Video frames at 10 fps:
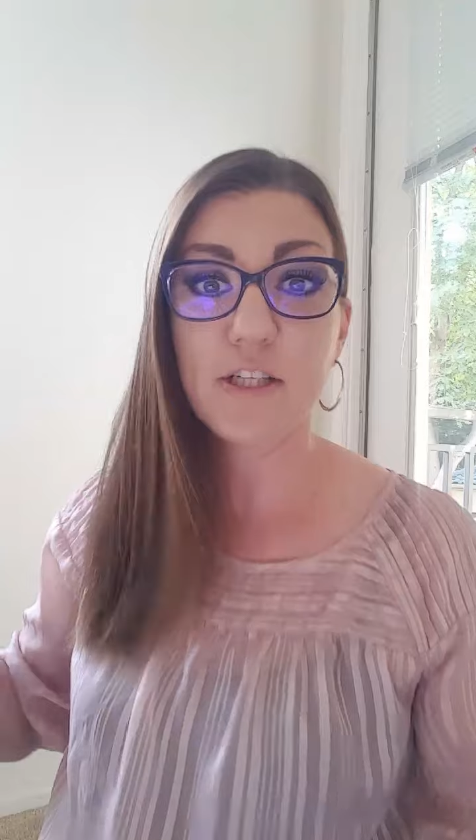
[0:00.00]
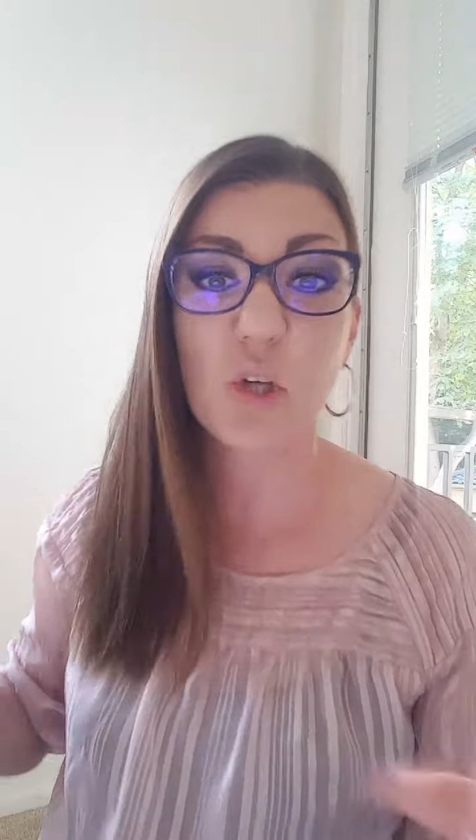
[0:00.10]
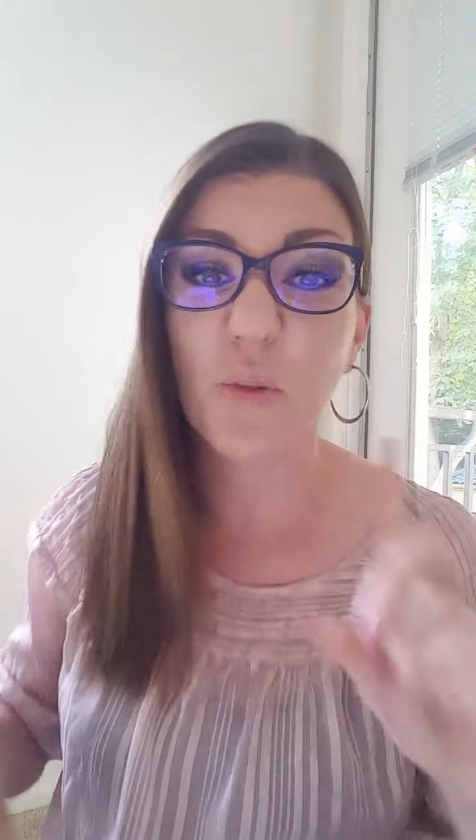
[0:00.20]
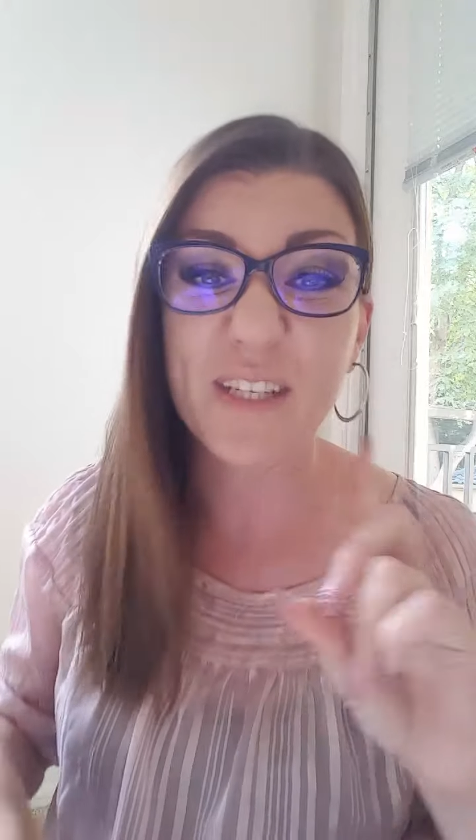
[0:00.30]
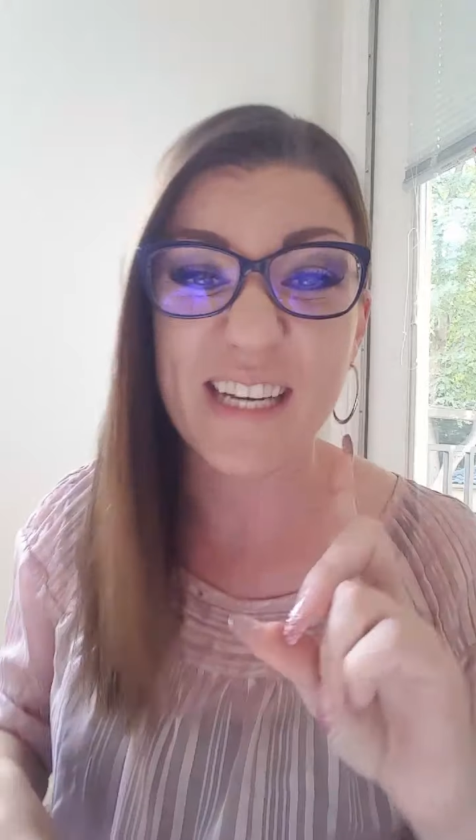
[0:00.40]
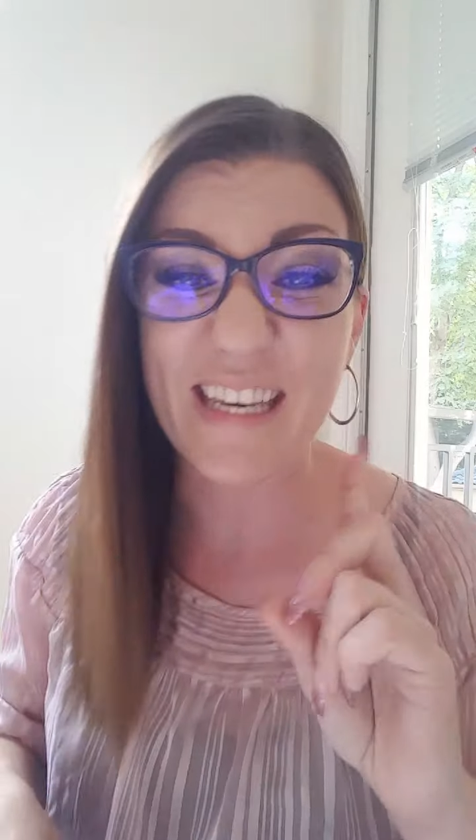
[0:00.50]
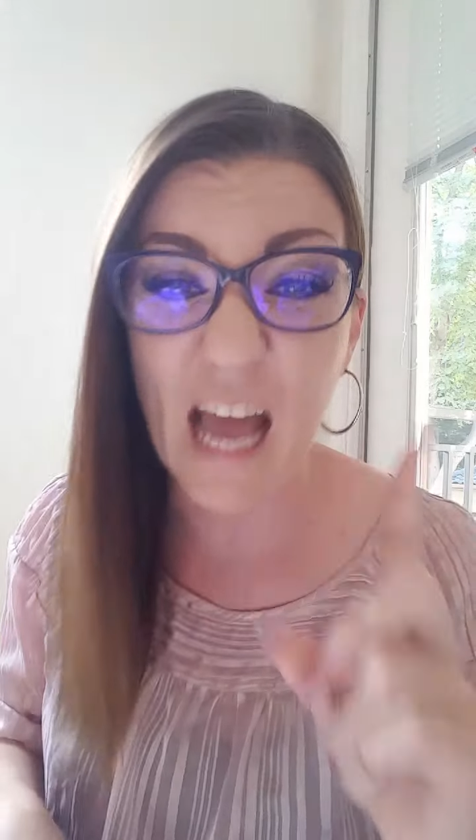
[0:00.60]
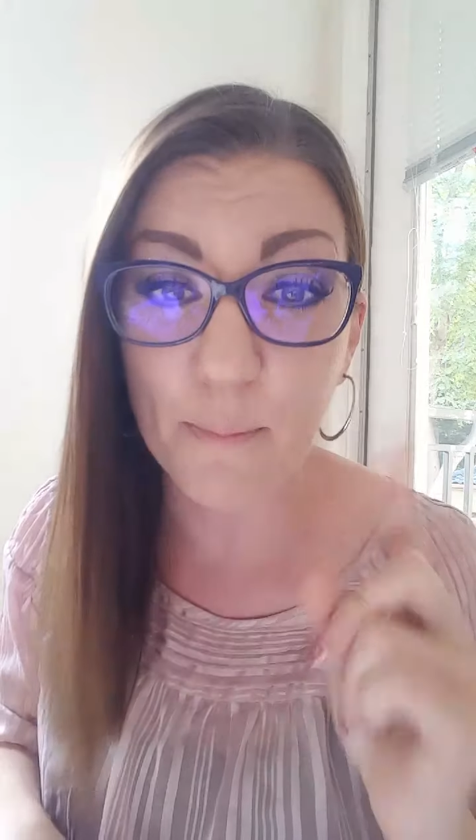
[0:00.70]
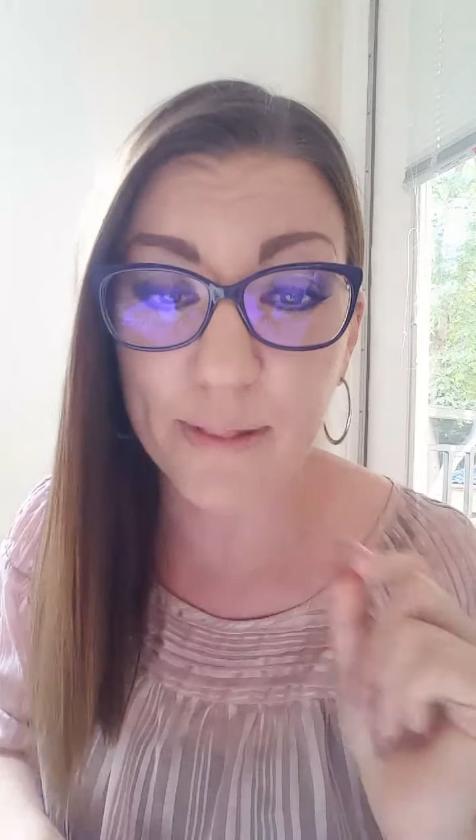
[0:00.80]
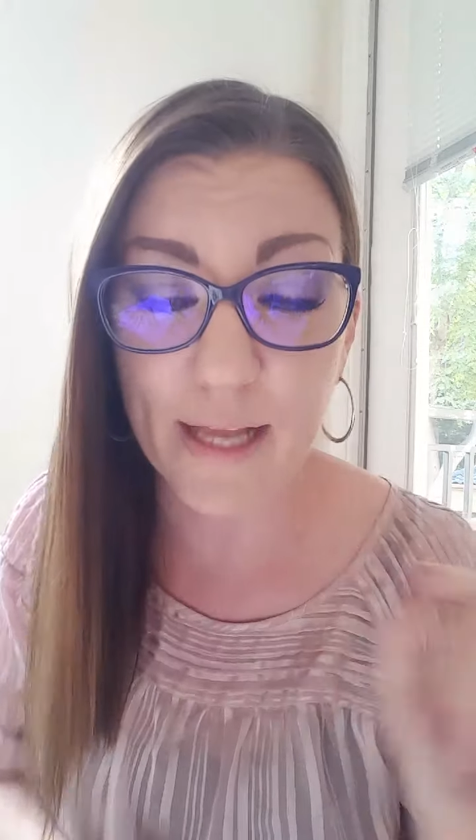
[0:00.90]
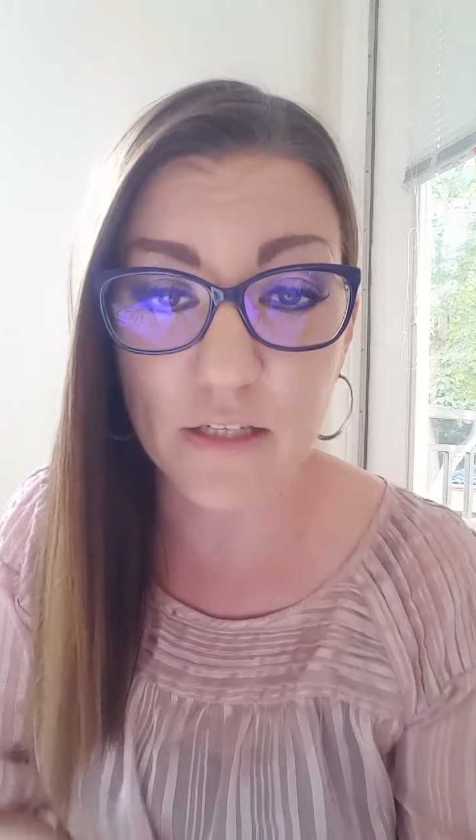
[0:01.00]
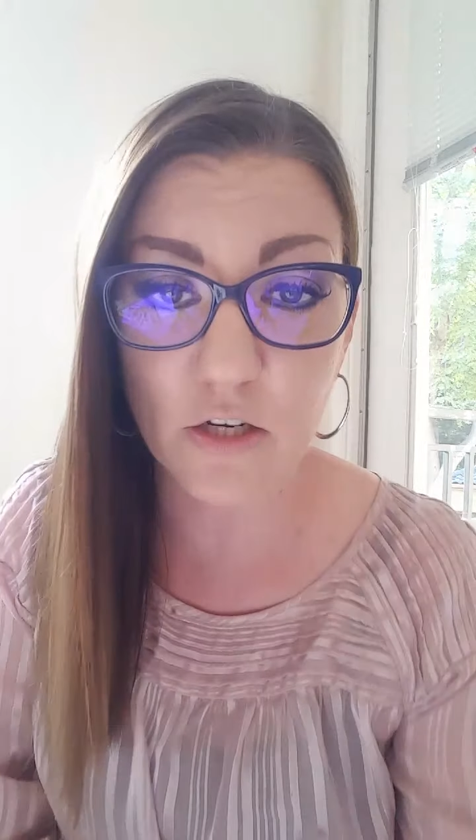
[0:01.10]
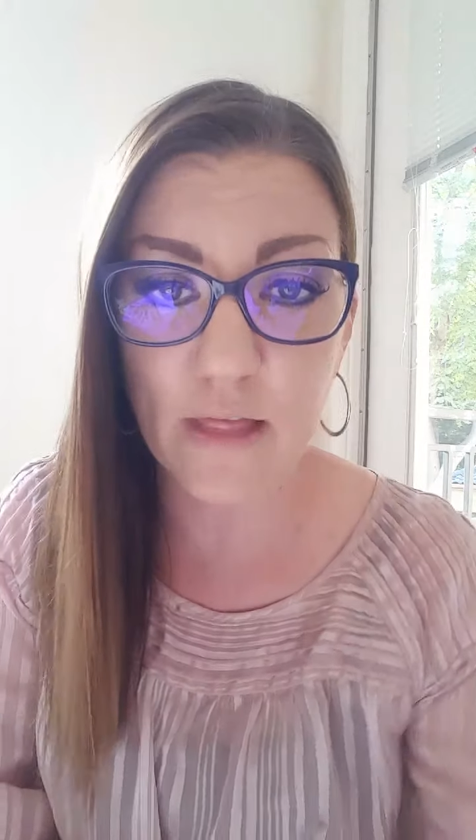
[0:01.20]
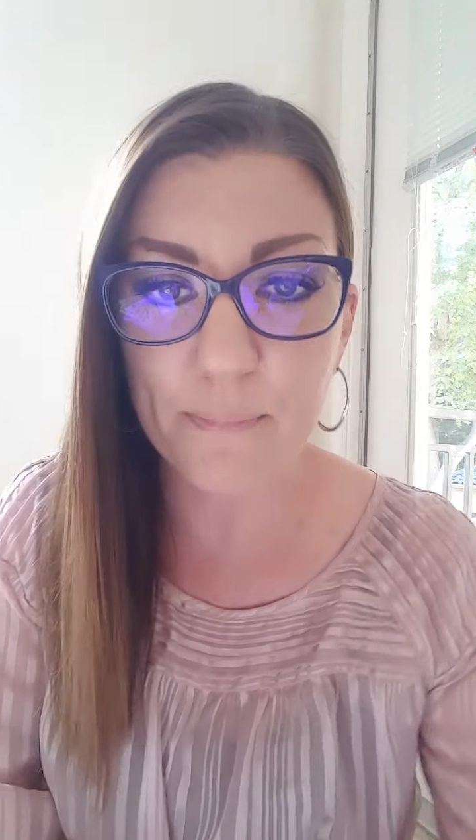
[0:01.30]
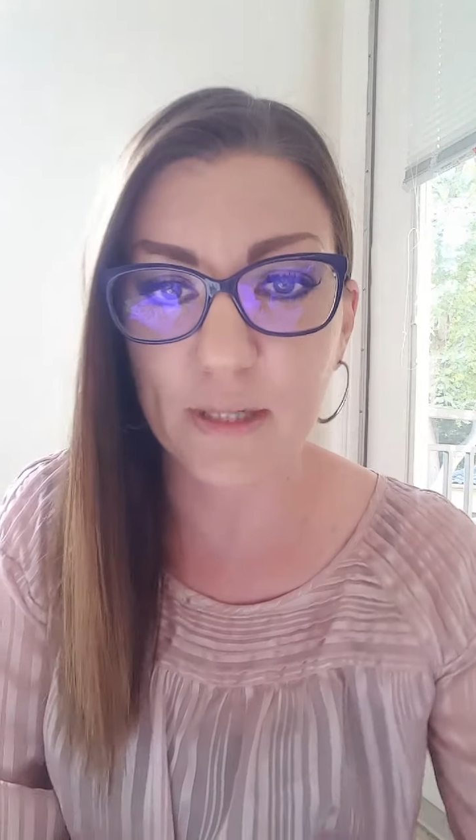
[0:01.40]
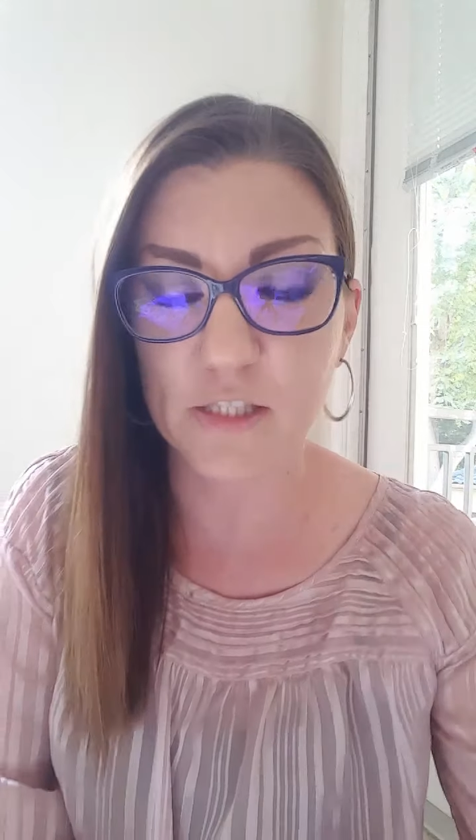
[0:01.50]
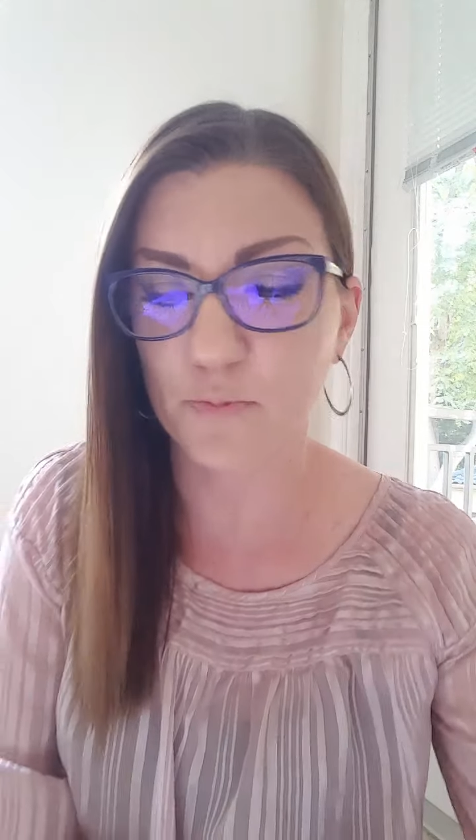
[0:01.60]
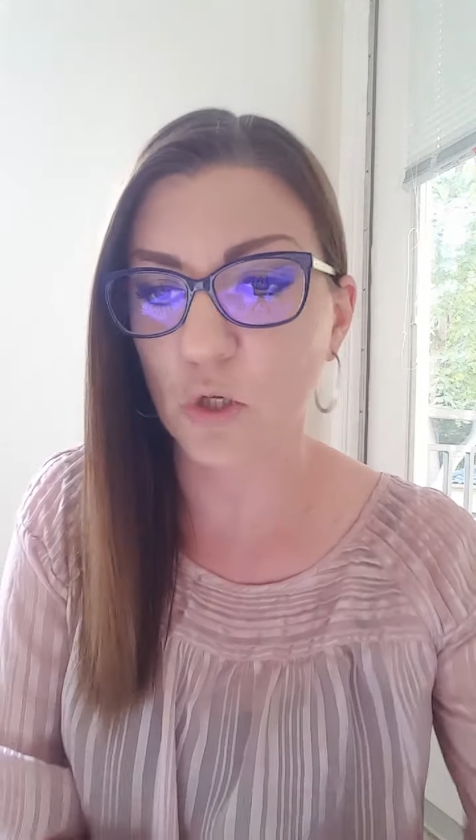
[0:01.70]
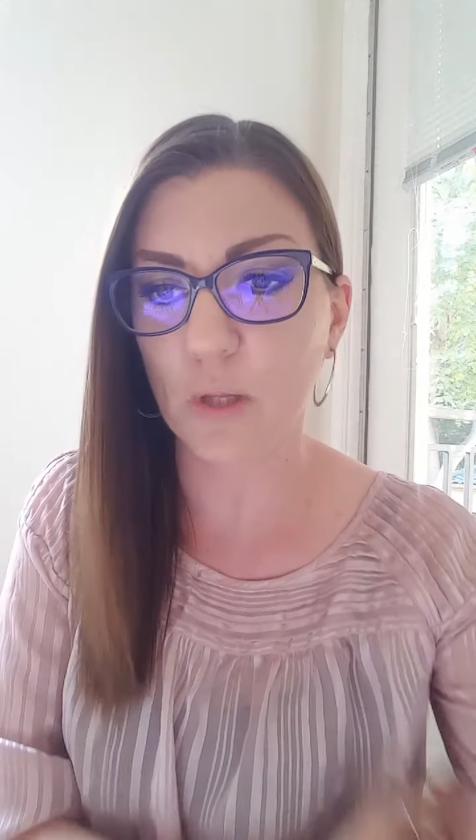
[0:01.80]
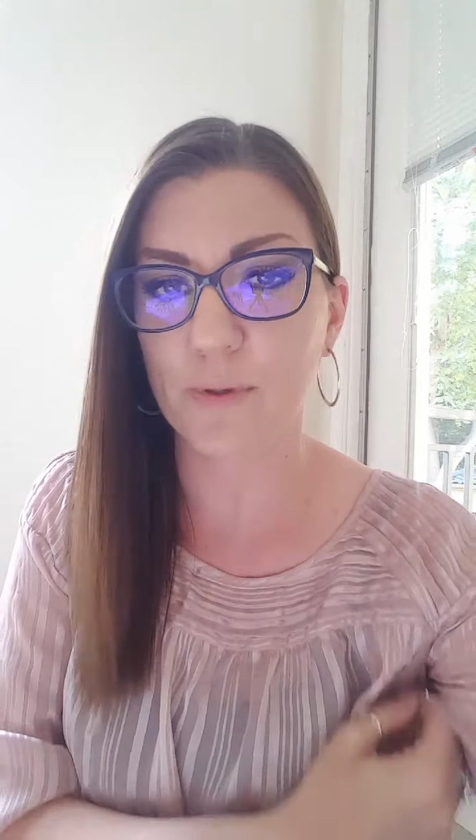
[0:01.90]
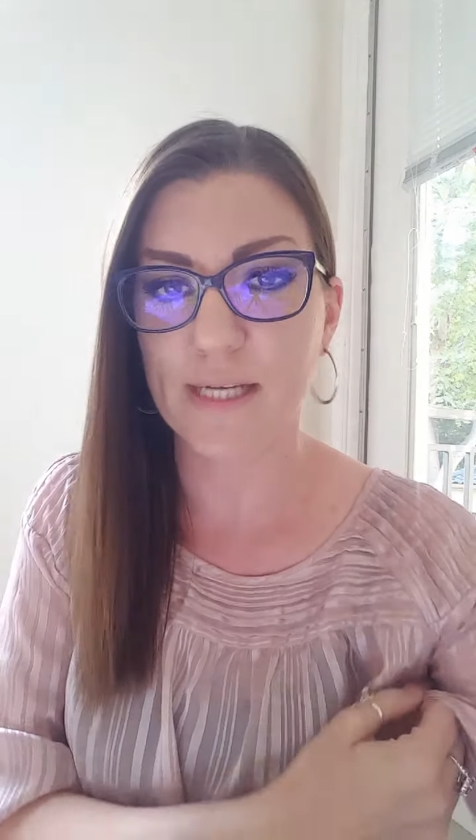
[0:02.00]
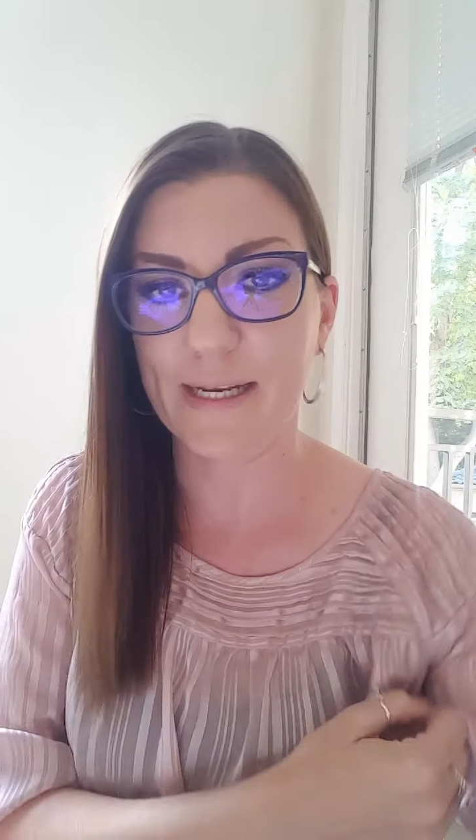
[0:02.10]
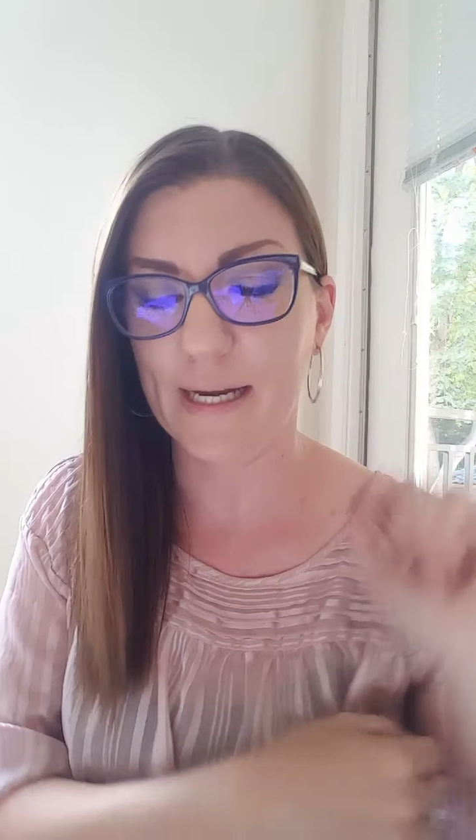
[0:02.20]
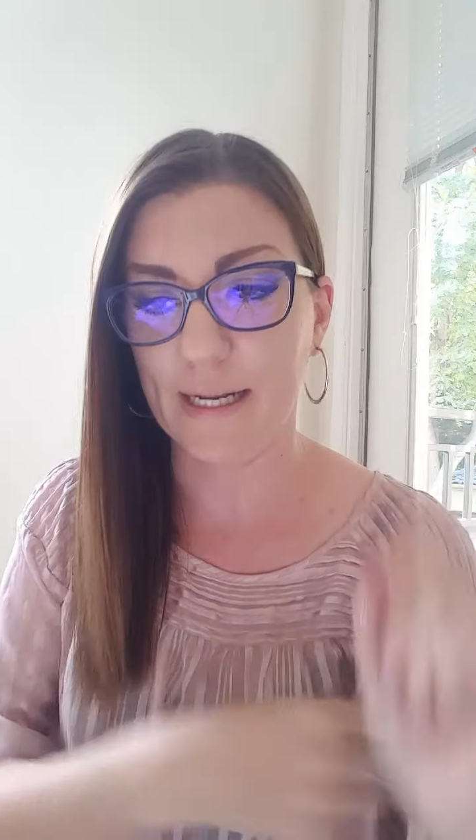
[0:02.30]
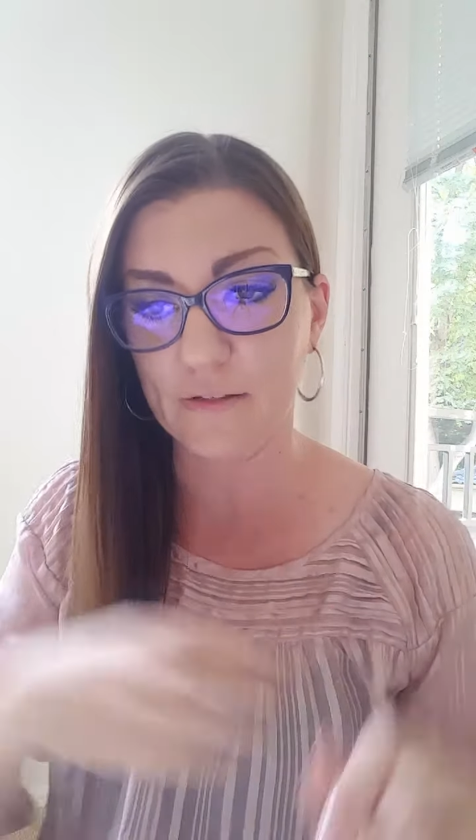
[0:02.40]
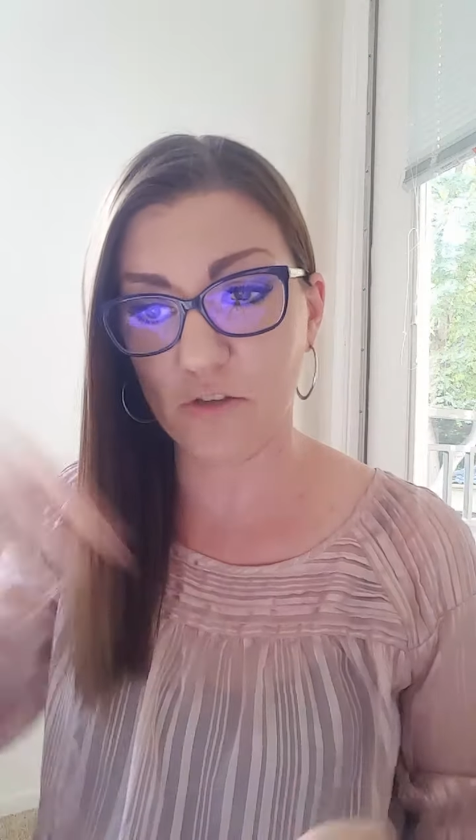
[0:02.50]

I totally did not plan to do that, but let's totally pretend I did.